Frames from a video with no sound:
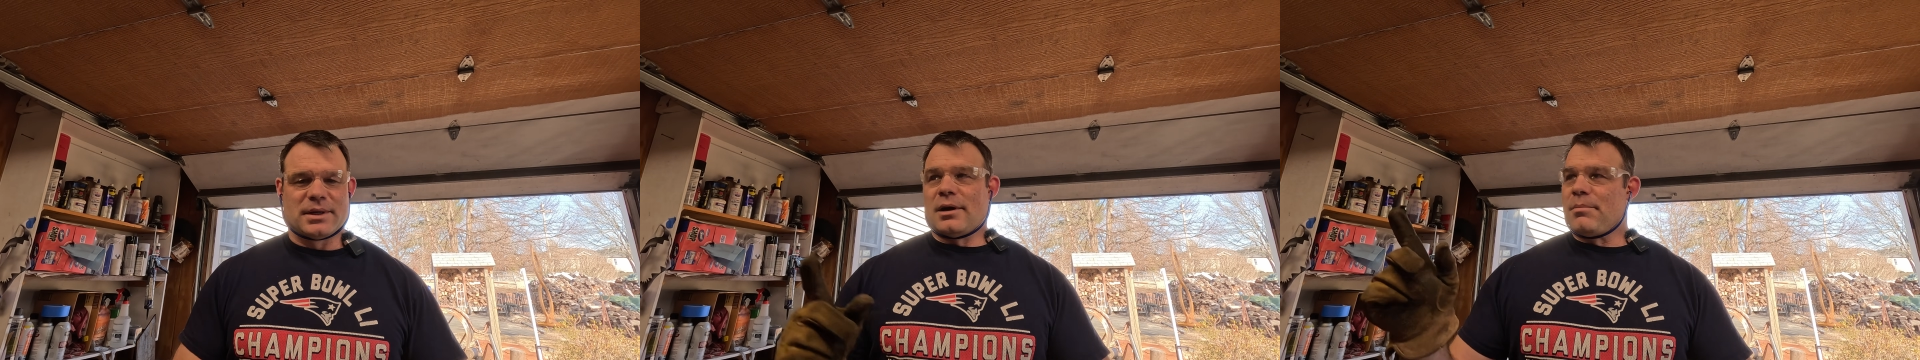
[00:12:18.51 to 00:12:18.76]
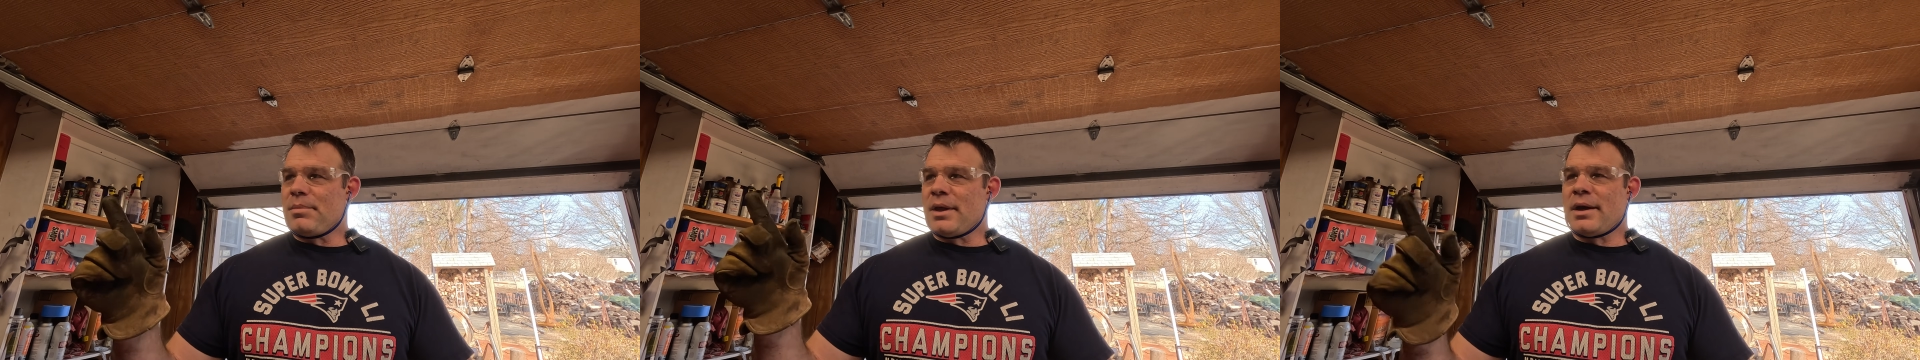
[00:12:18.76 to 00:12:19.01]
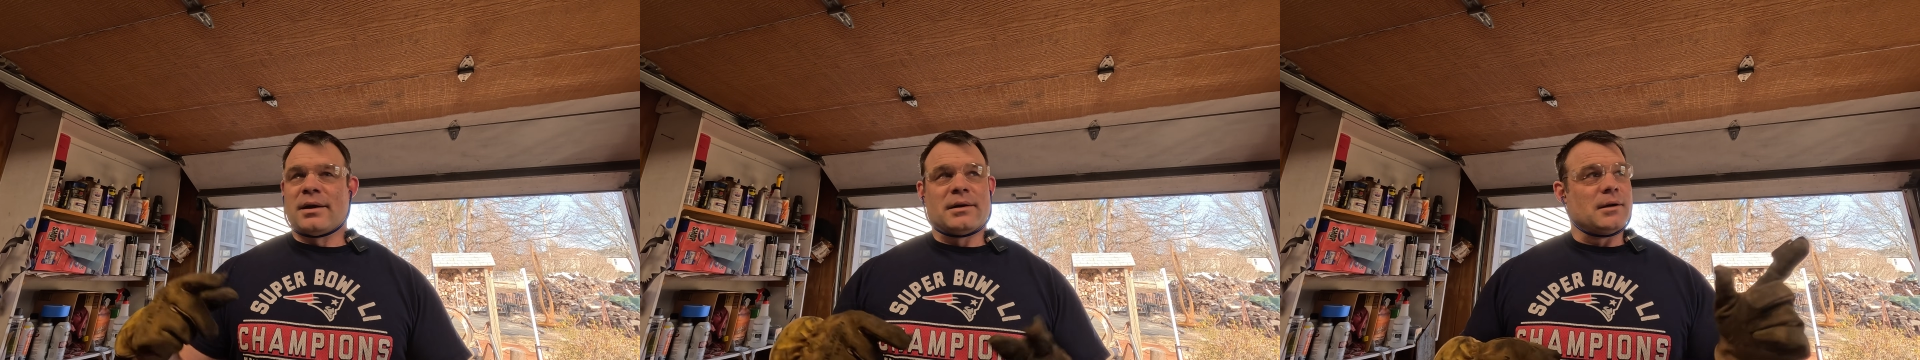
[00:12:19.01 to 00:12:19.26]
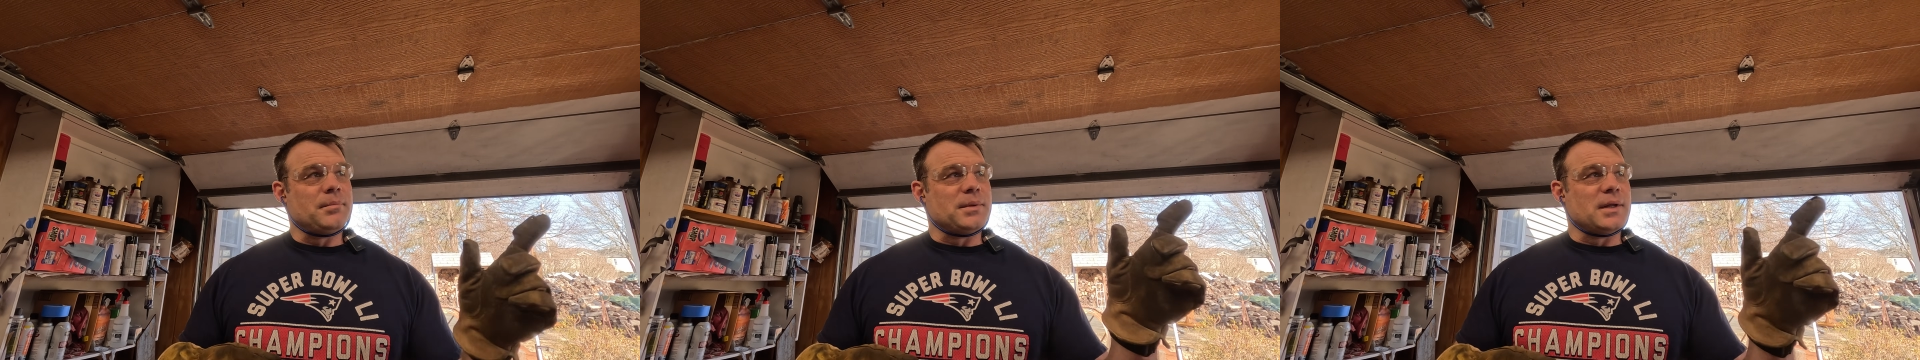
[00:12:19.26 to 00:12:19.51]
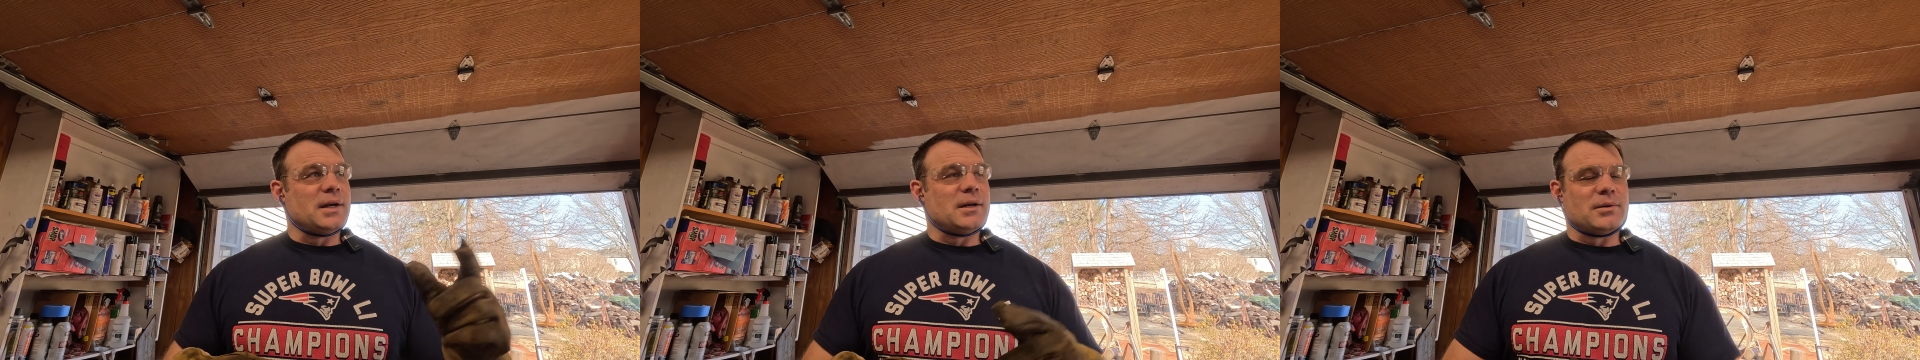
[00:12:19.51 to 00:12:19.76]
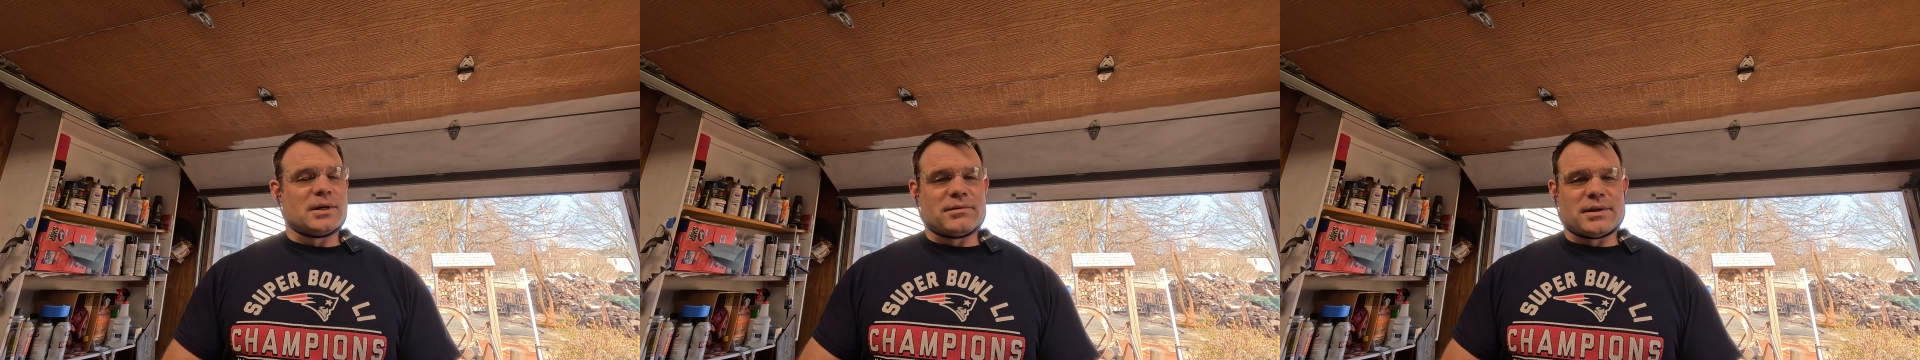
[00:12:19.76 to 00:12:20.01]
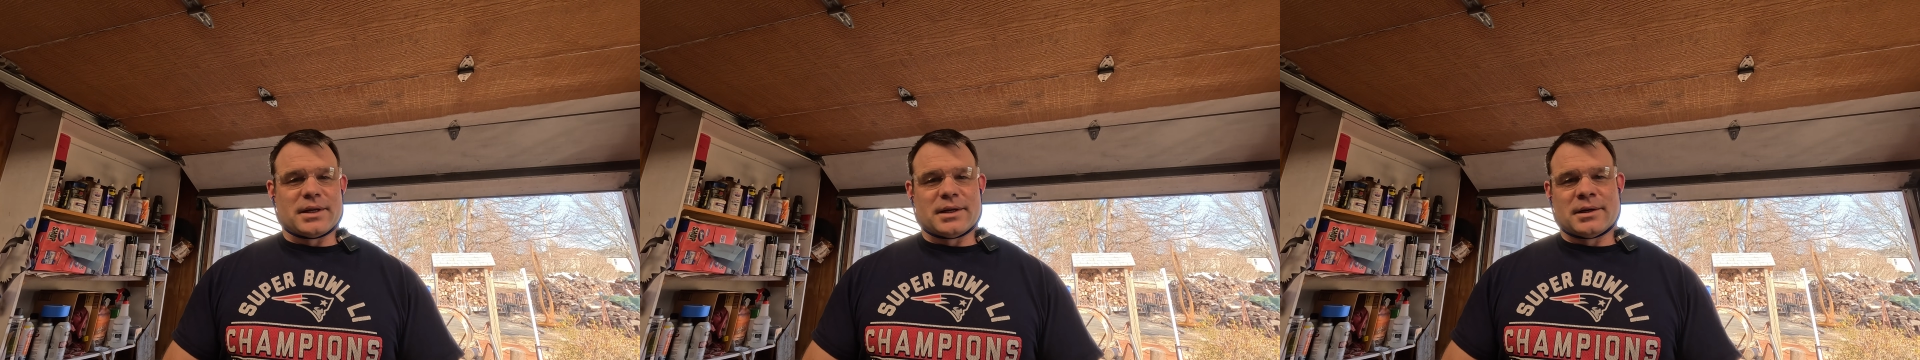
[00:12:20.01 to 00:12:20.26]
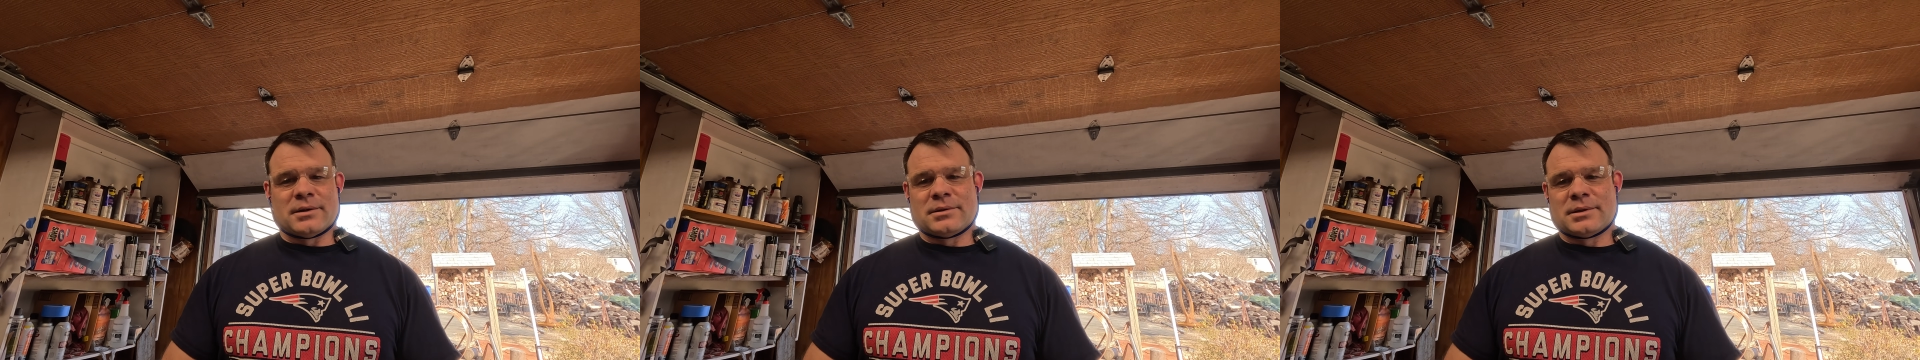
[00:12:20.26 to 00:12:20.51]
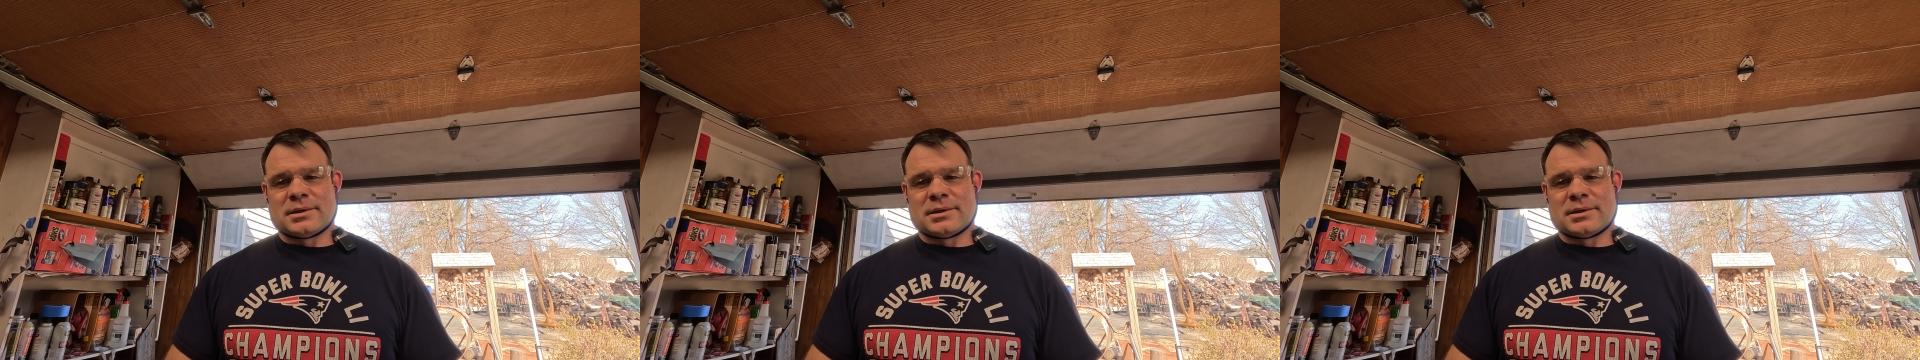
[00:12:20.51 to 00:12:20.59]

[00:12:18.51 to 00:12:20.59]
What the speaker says: up there, wherever they go,